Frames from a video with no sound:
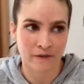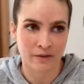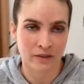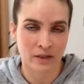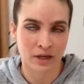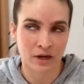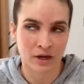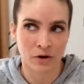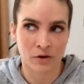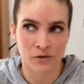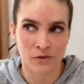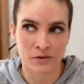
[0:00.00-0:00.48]
and
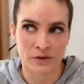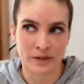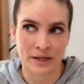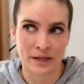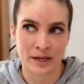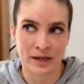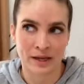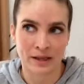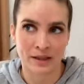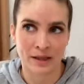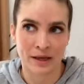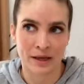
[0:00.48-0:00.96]
they're only
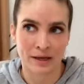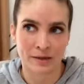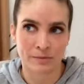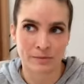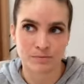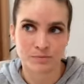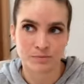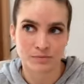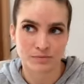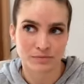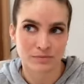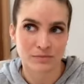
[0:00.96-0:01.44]
at like
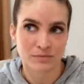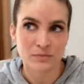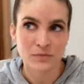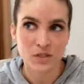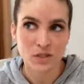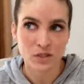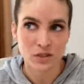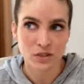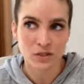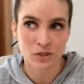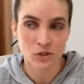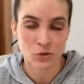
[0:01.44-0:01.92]

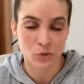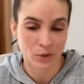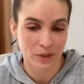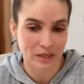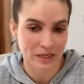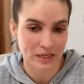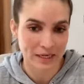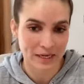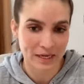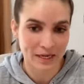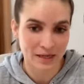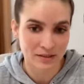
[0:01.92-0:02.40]

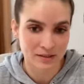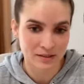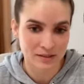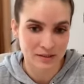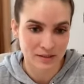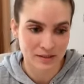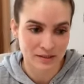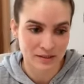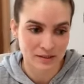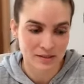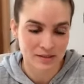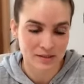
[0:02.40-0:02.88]
20
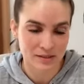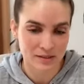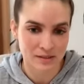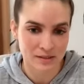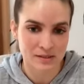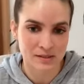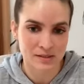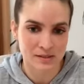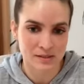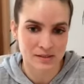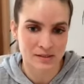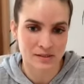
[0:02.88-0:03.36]
ounces,
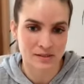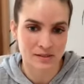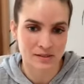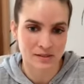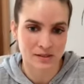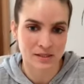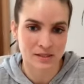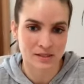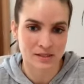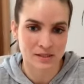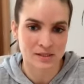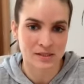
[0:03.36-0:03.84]
because
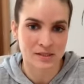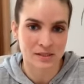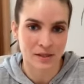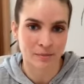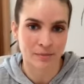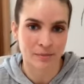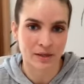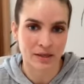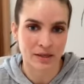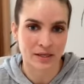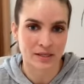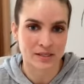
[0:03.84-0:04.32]
this is
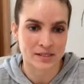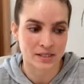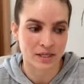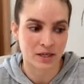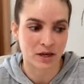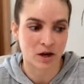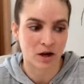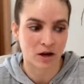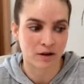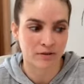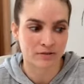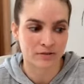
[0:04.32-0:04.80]
something I see
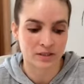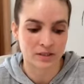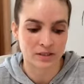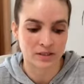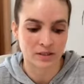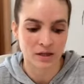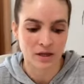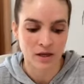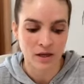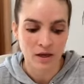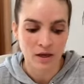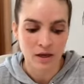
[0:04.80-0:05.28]

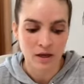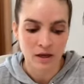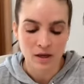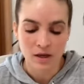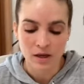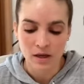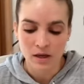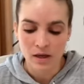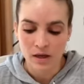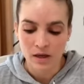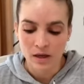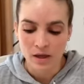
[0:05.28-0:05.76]
often,
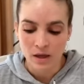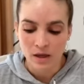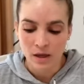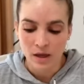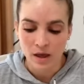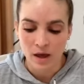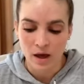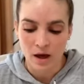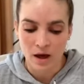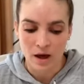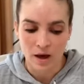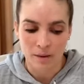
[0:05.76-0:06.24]

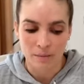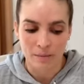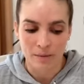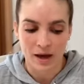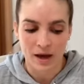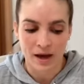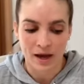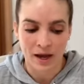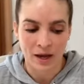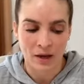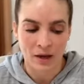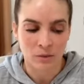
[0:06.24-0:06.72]

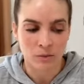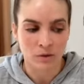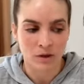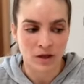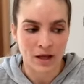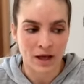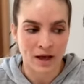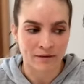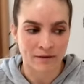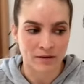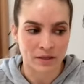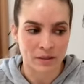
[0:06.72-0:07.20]
I will
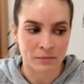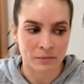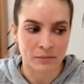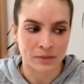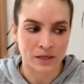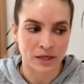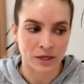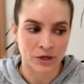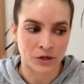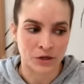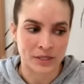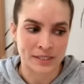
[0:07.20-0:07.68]
have them
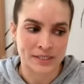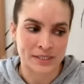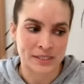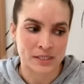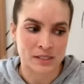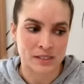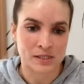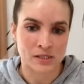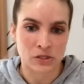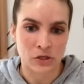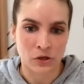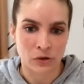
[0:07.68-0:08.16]
increase
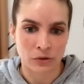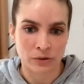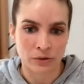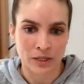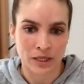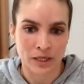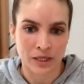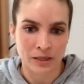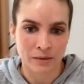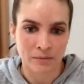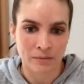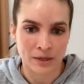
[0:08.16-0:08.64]
it
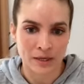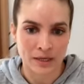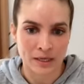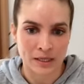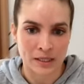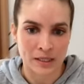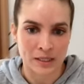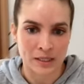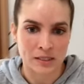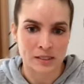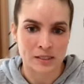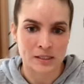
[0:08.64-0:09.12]
slowly,
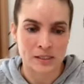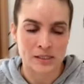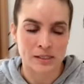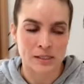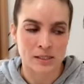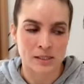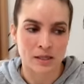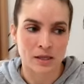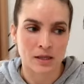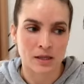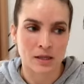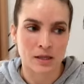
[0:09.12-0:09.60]
because
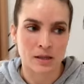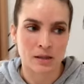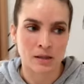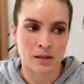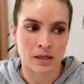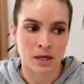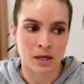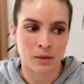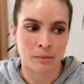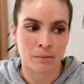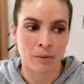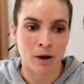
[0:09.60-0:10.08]

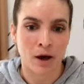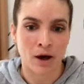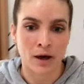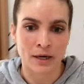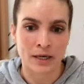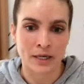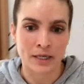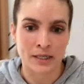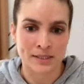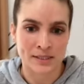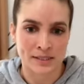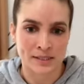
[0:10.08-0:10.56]
their
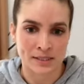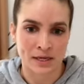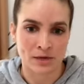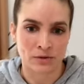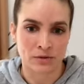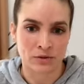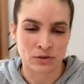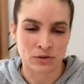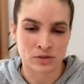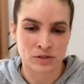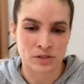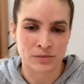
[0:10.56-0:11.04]
body is now
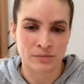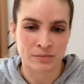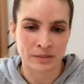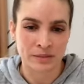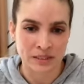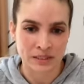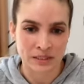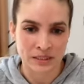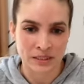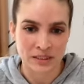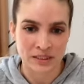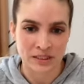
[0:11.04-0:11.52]
used to
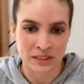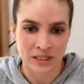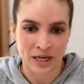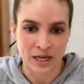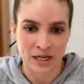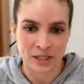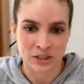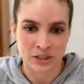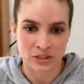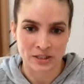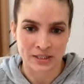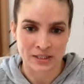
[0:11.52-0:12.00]
being in a
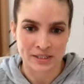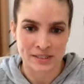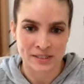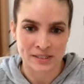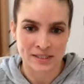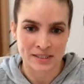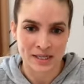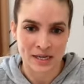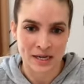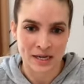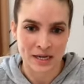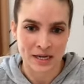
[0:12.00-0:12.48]
dehydrated
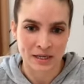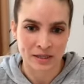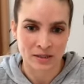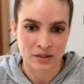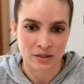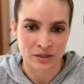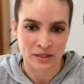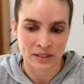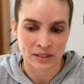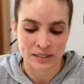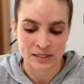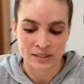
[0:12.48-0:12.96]
state, and
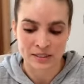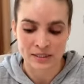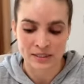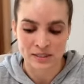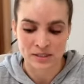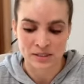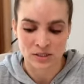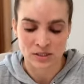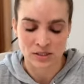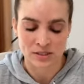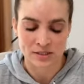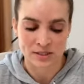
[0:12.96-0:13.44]
their
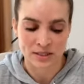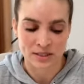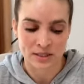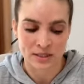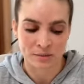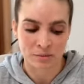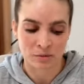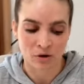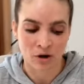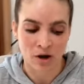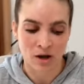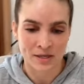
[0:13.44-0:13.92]
kidneys are just going
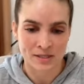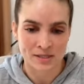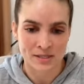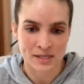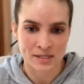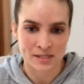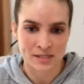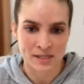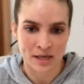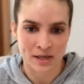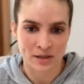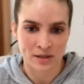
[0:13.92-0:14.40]
to
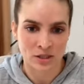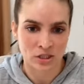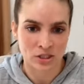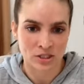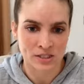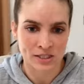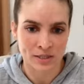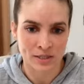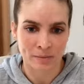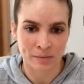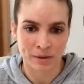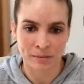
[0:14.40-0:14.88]
process that, and they're
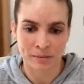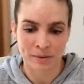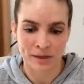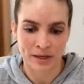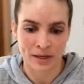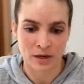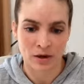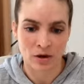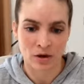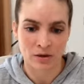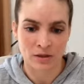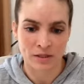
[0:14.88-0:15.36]
just going to be
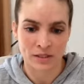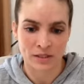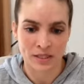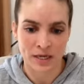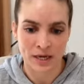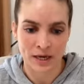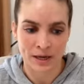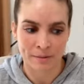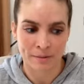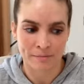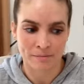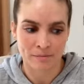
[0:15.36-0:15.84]
peeing all the
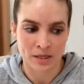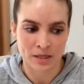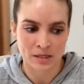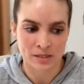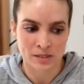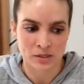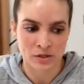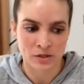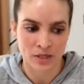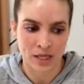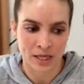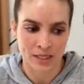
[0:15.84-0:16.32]
time. And
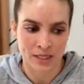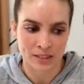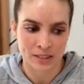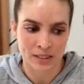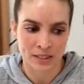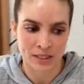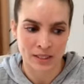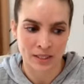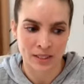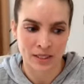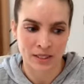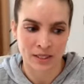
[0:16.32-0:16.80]
so that's
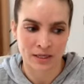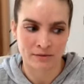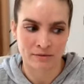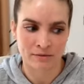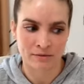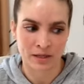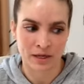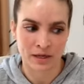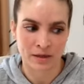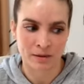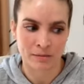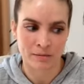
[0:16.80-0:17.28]
going to give
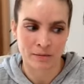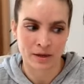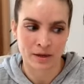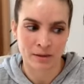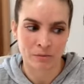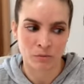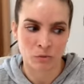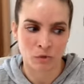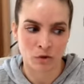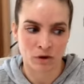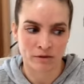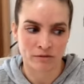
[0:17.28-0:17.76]
them
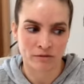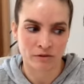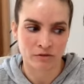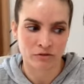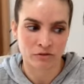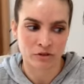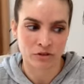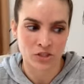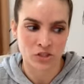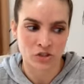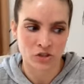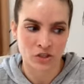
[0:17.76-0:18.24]
more of a
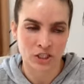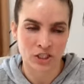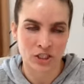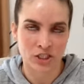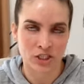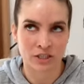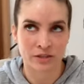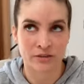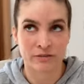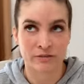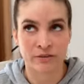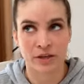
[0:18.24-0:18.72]

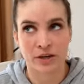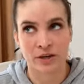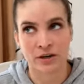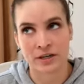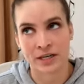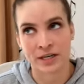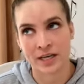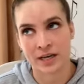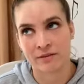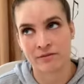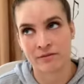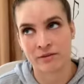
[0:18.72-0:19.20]
frustration if they
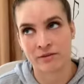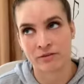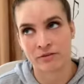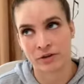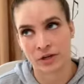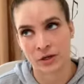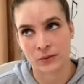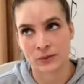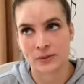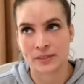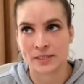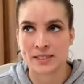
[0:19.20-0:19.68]
already have a
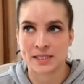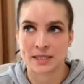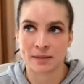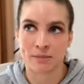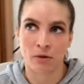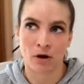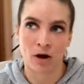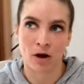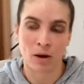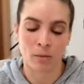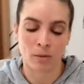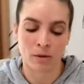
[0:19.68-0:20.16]
frequency
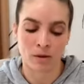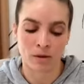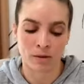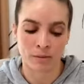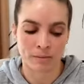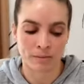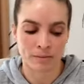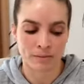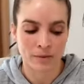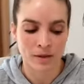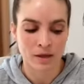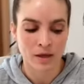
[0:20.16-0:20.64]

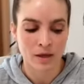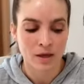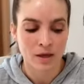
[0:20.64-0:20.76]
problem.